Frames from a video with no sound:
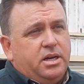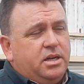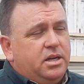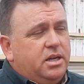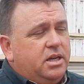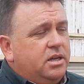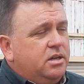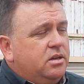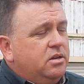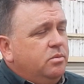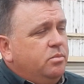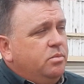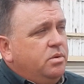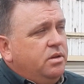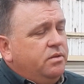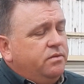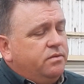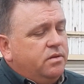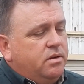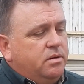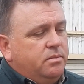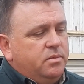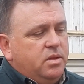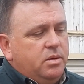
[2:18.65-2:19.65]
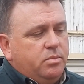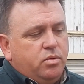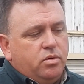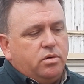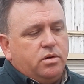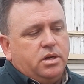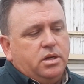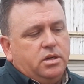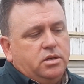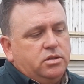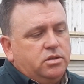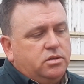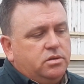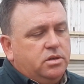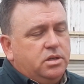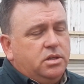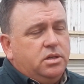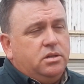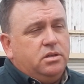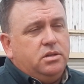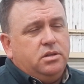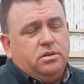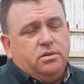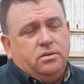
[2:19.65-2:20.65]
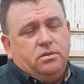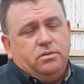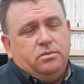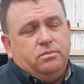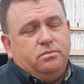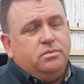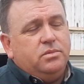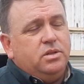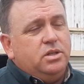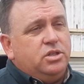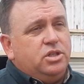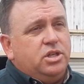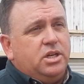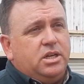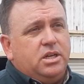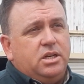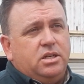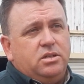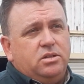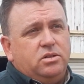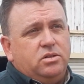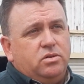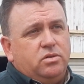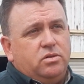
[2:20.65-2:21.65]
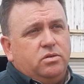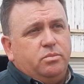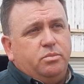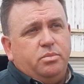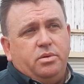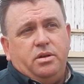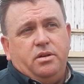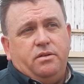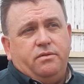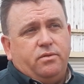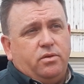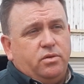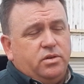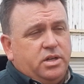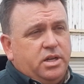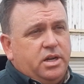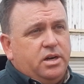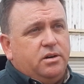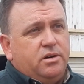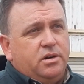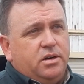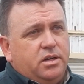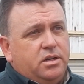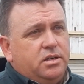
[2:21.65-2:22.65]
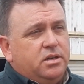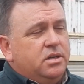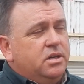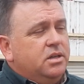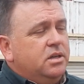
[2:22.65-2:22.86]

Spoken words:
And it could be from the pork industry to the chickens or beef or dairy.